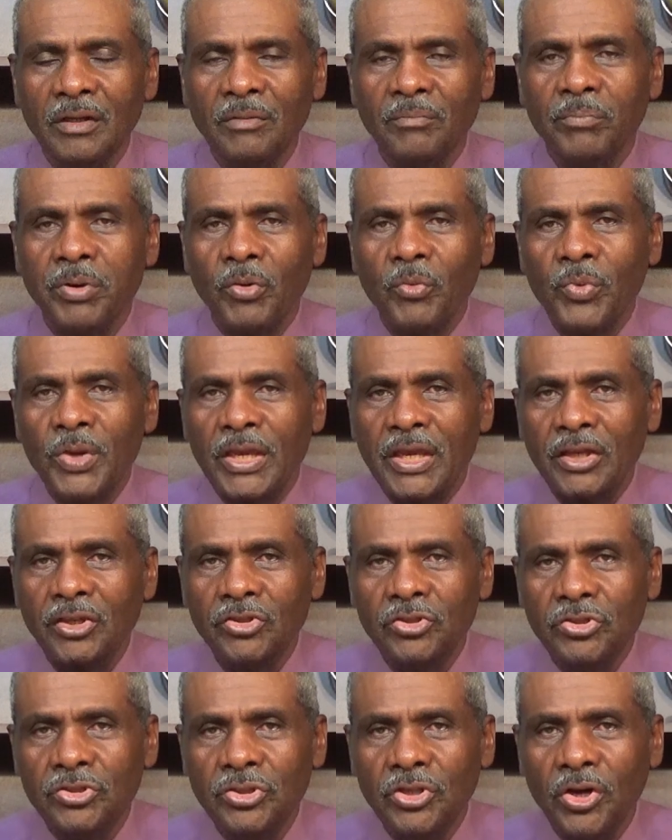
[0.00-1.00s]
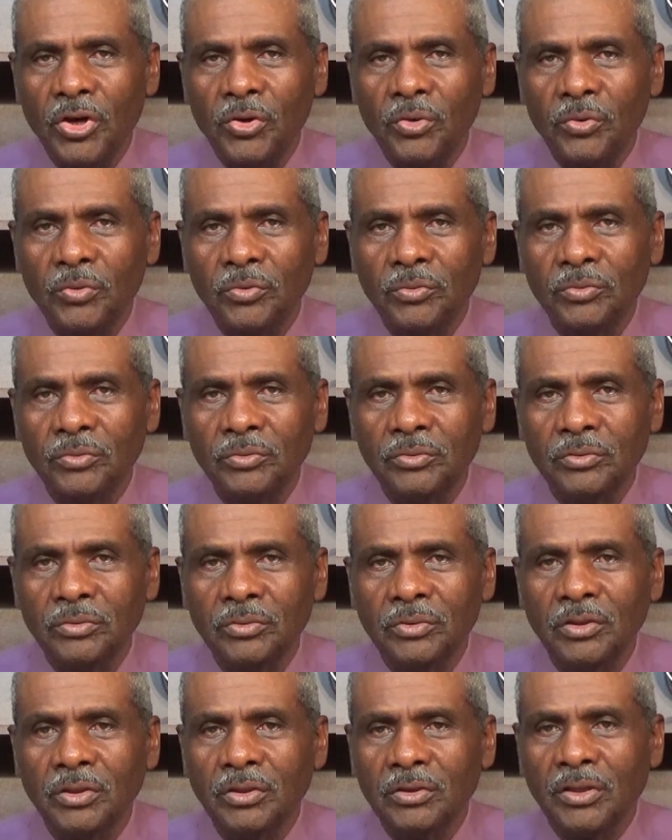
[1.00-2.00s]
but we can know
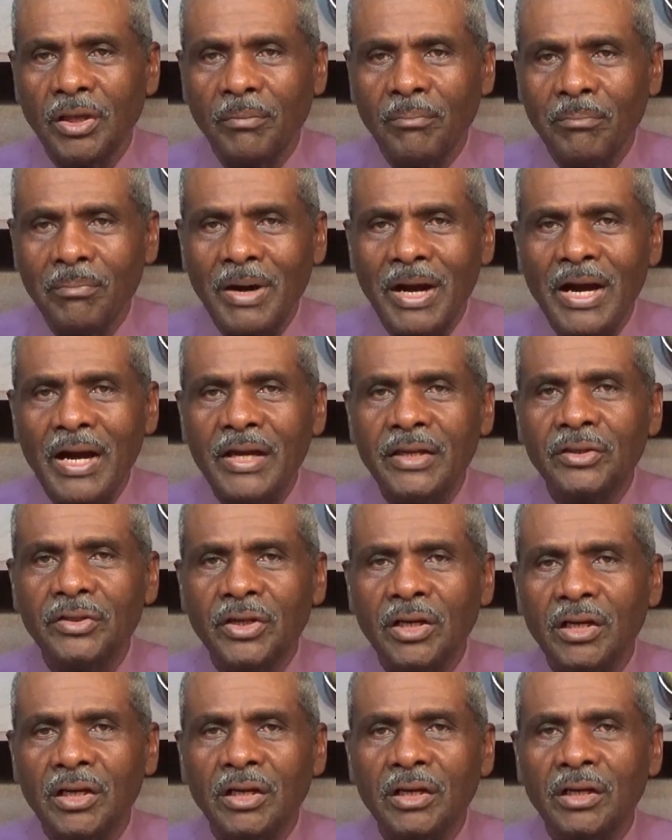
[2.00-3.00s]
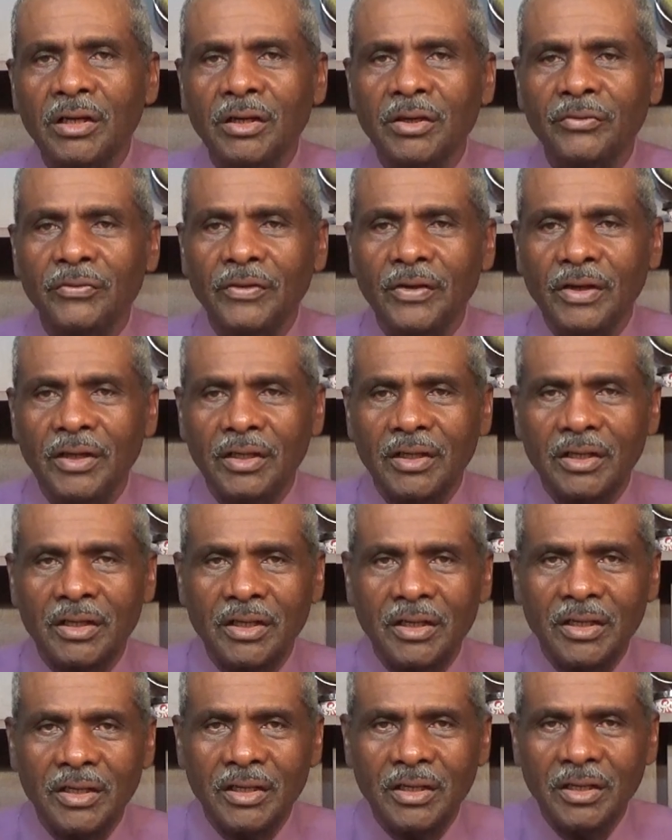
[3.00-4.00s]
the mind of
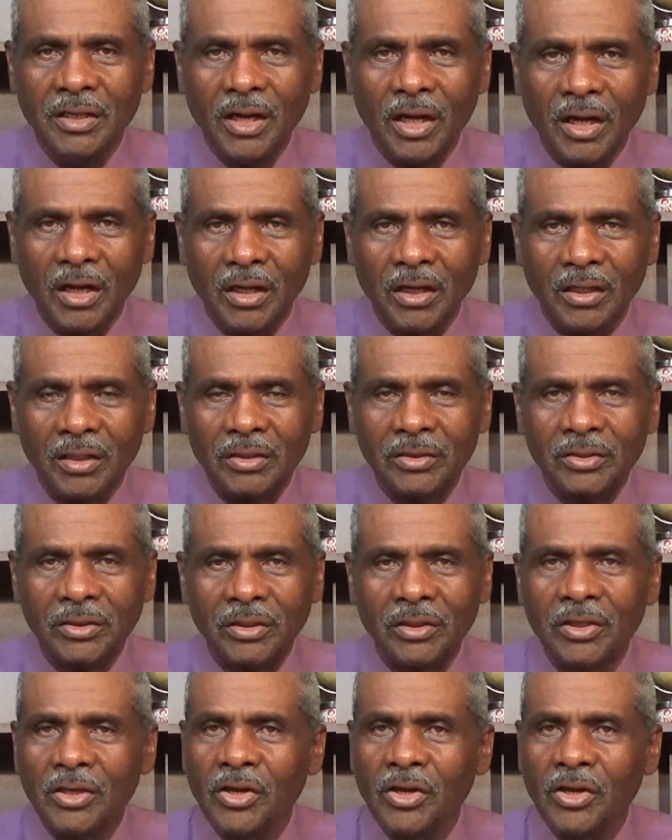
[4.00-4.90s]
God